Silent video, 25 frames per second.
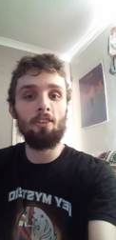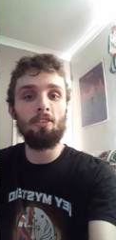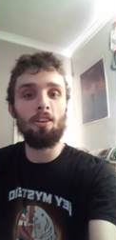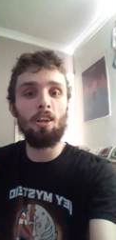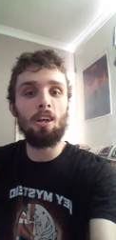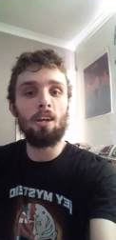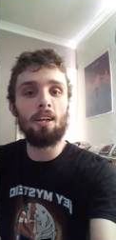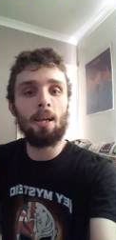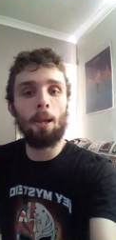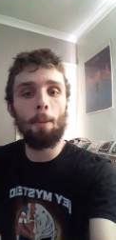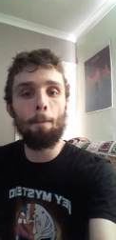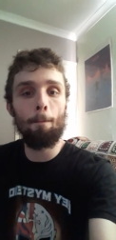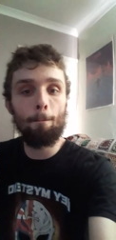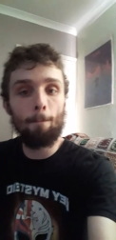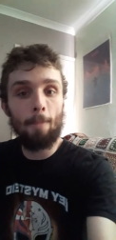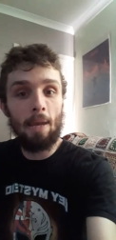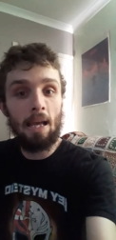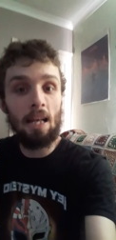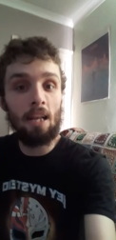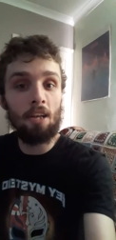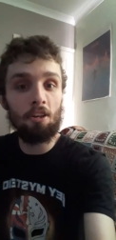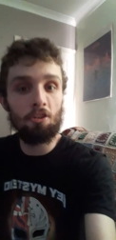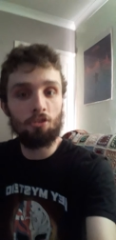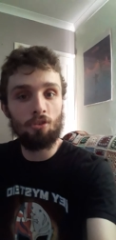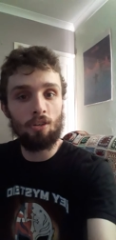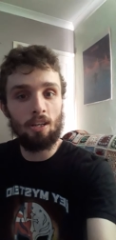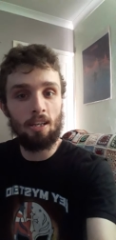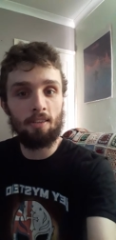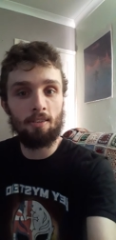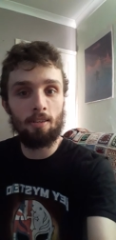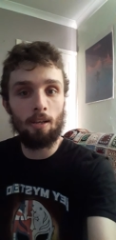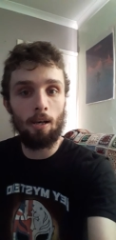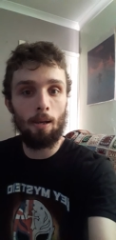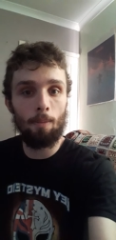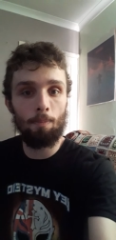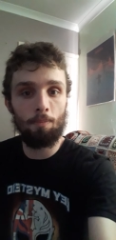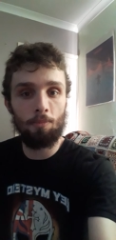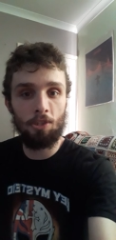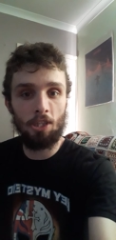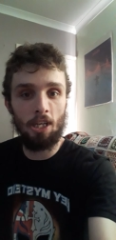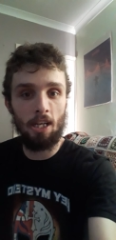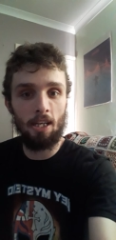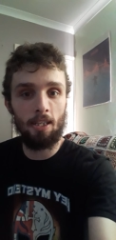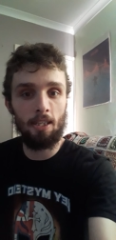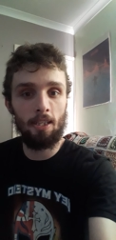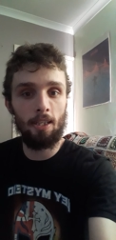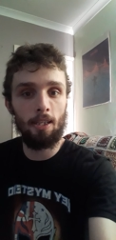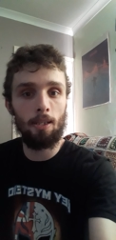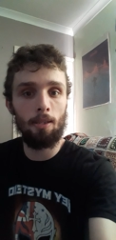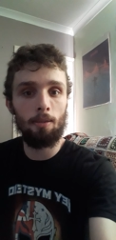It's like a military type
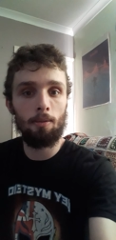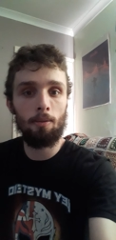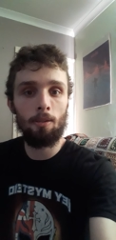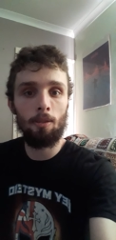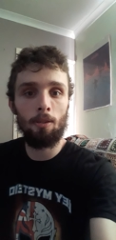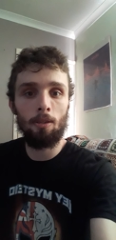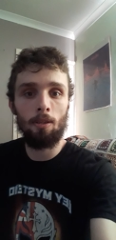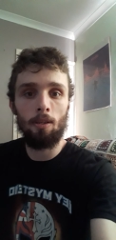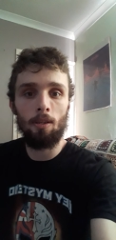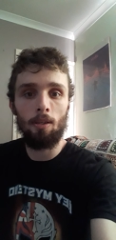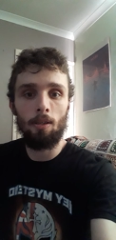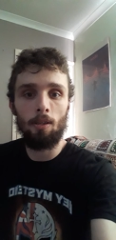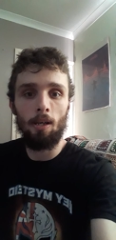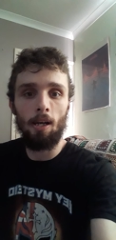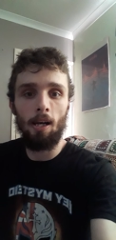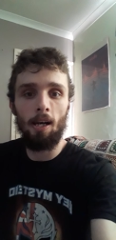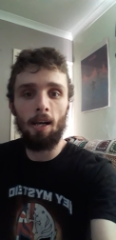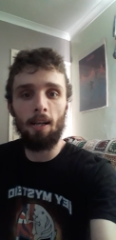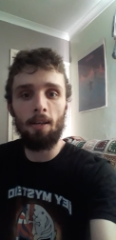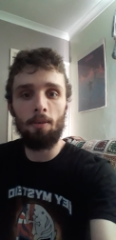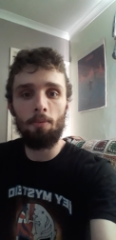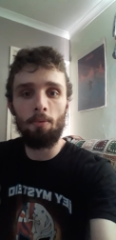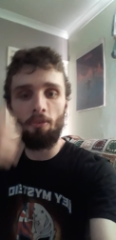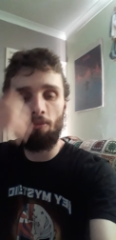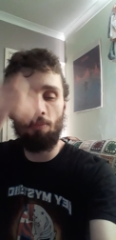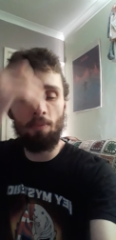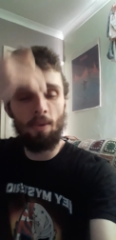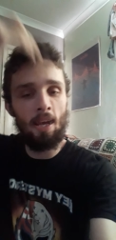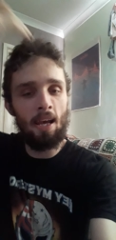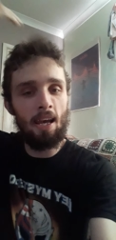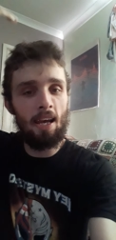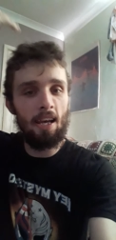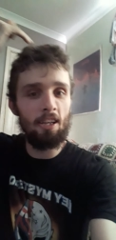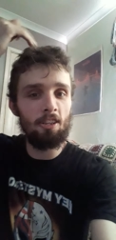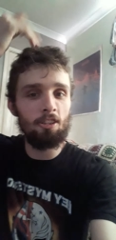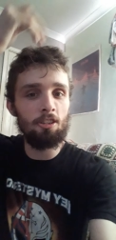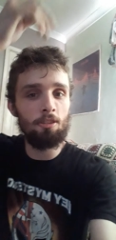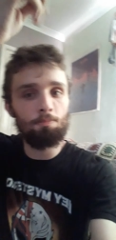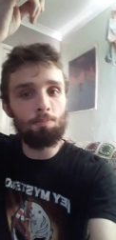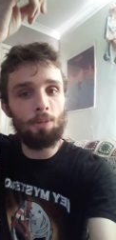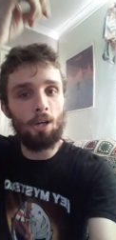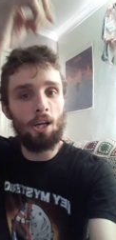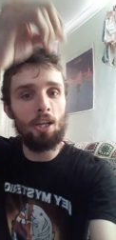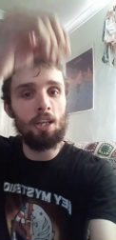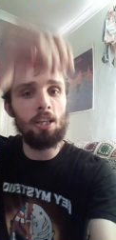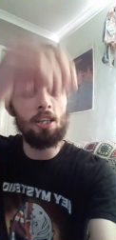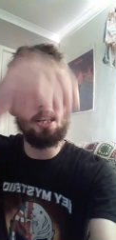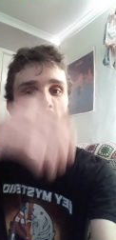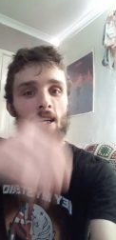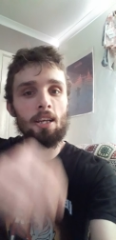jacket, and with my hair
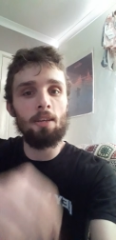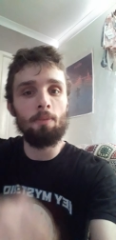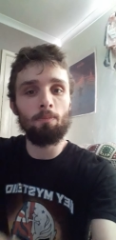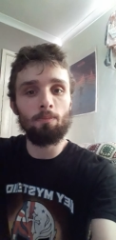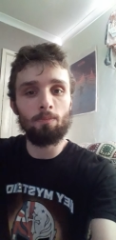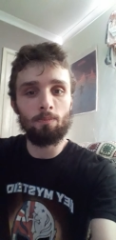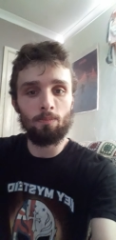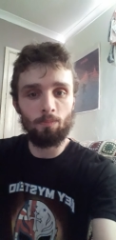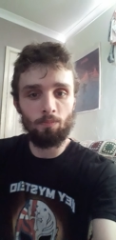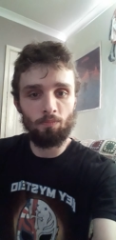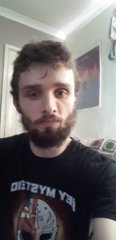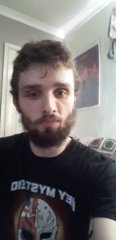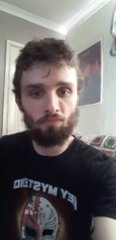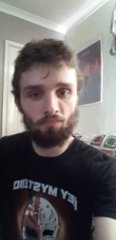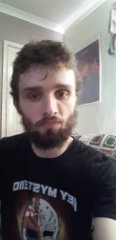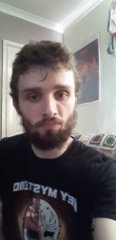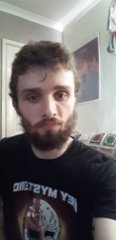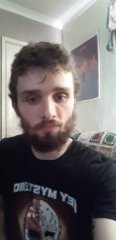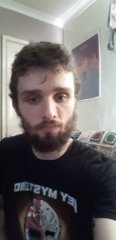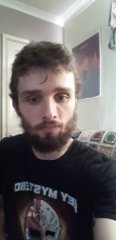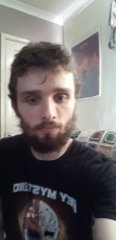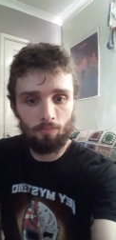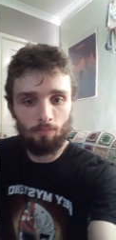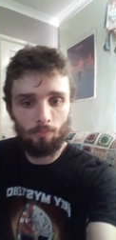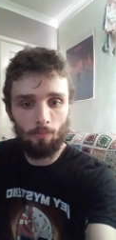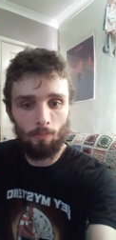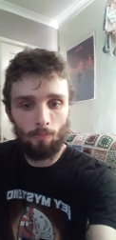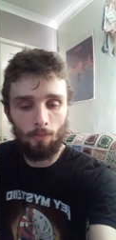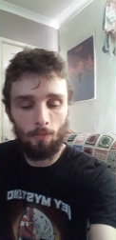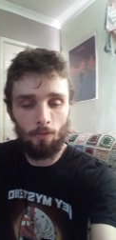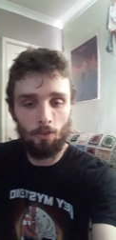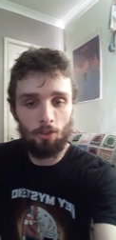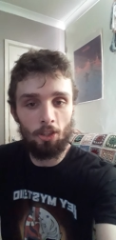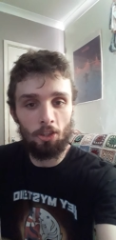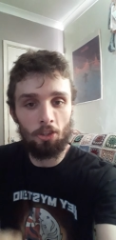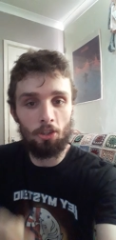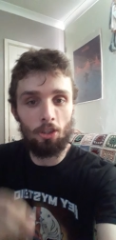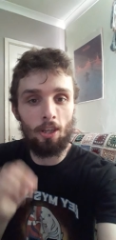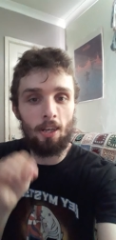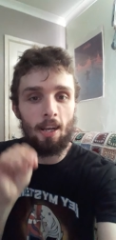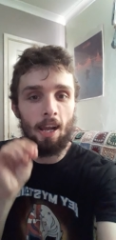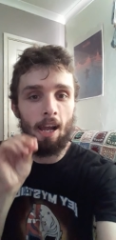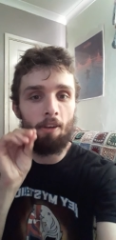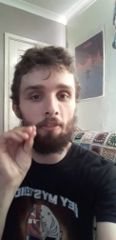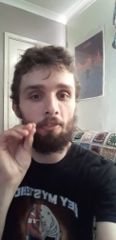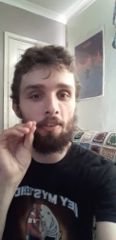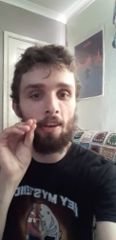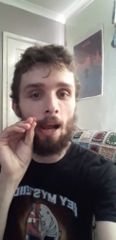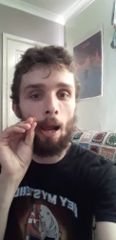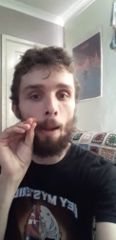spiky. Just look
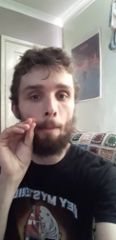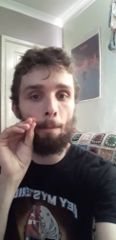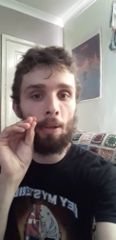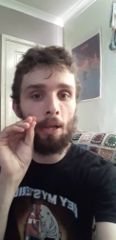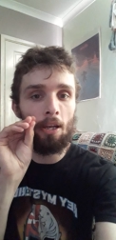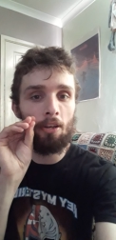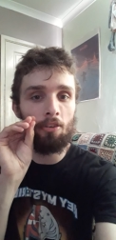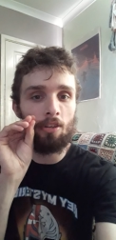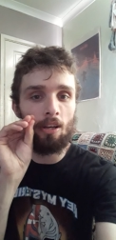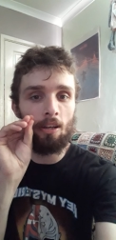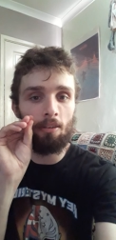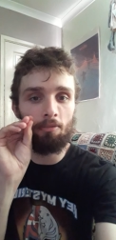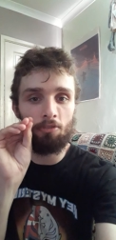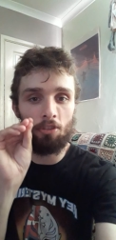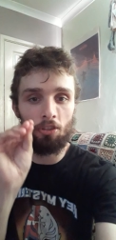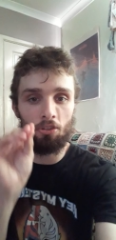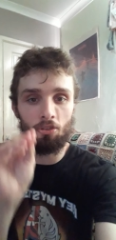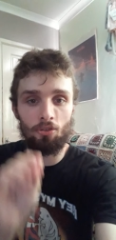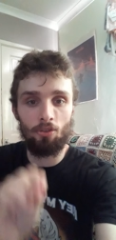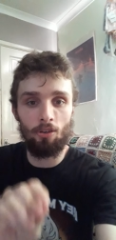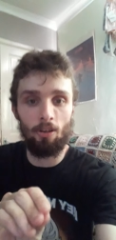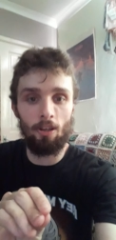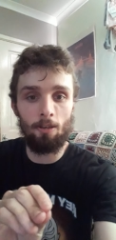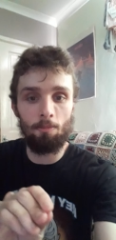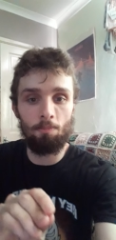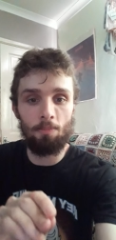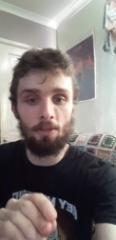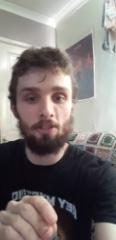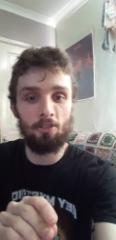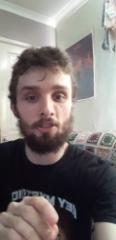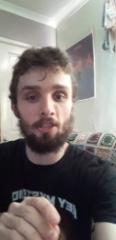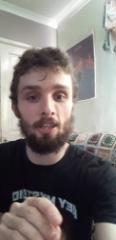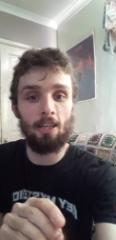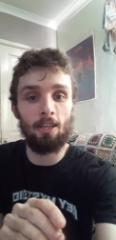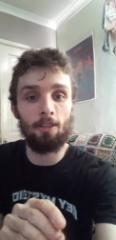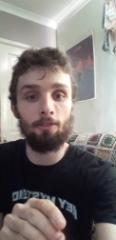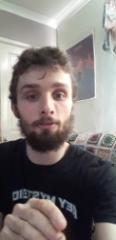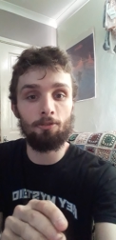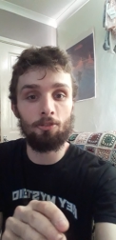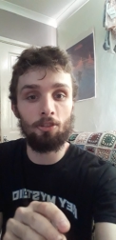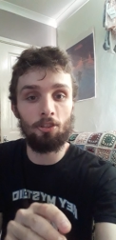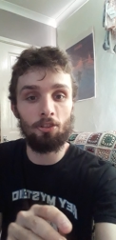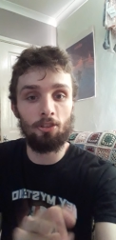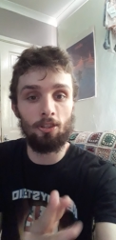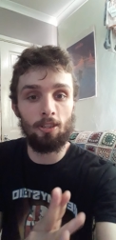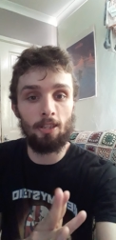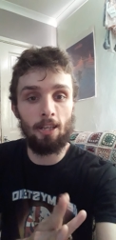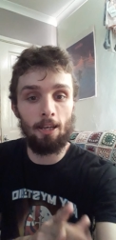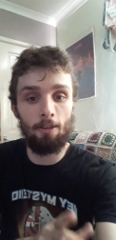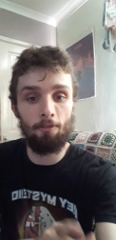out for that picture I've described myself.
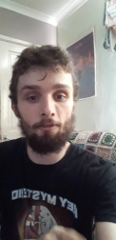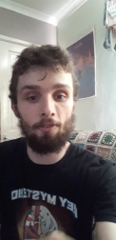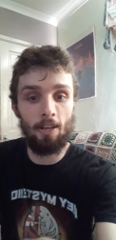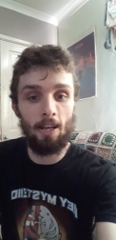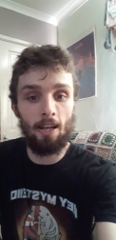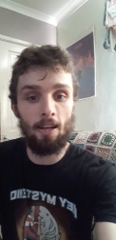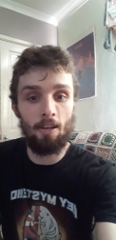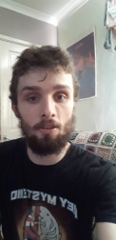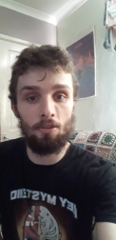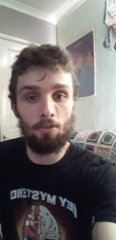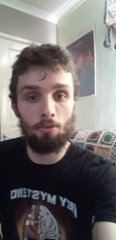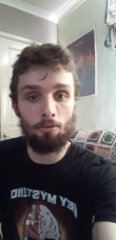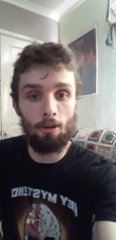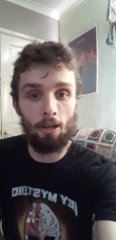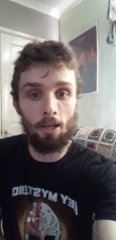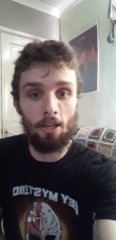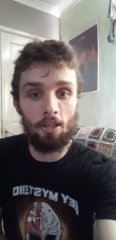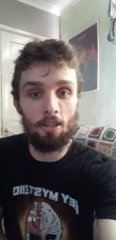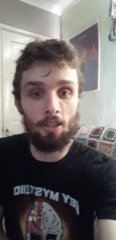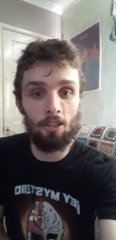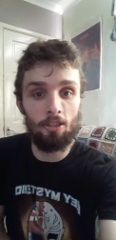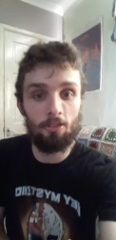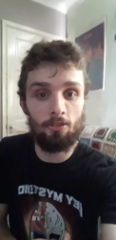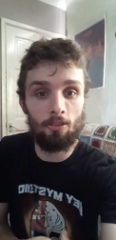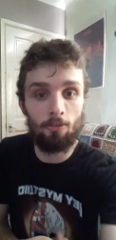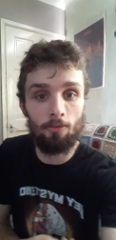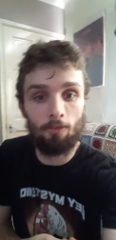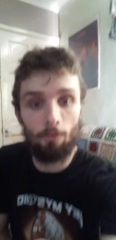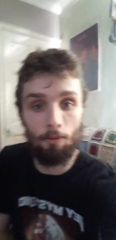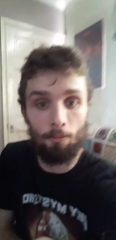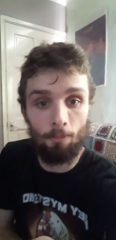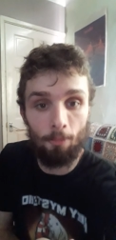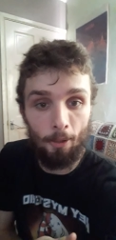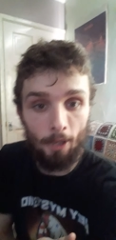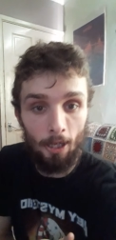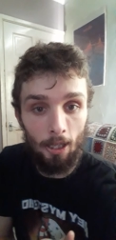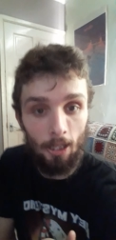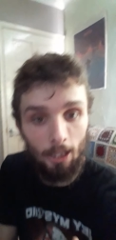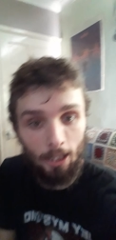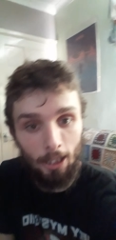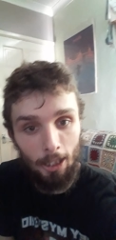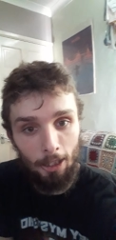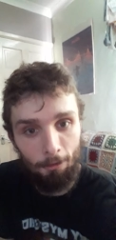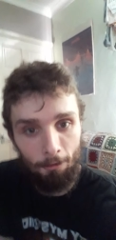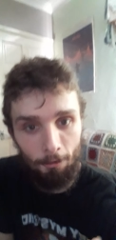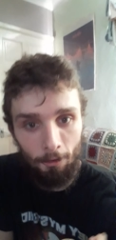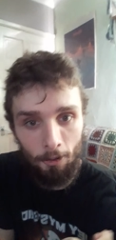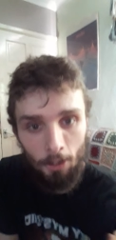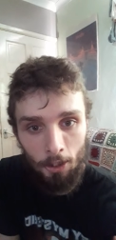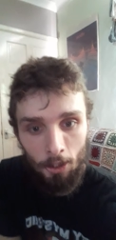Just look out for that, and you'll recognise it from a mile
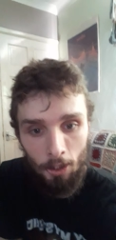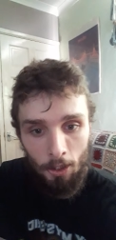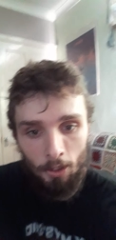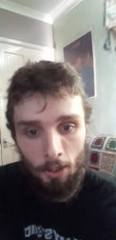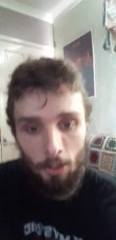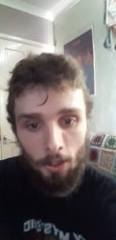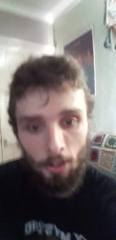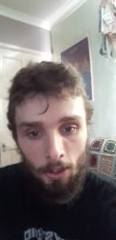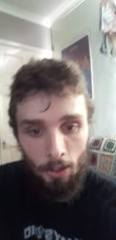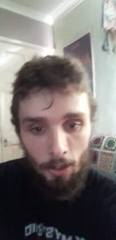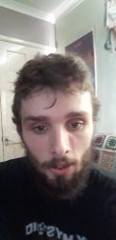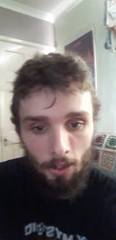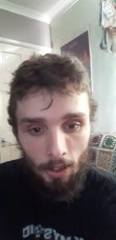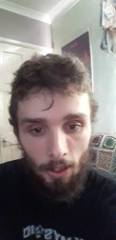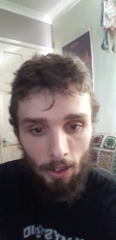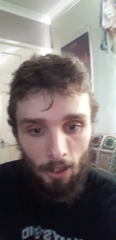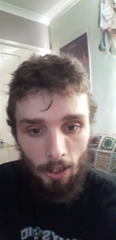off.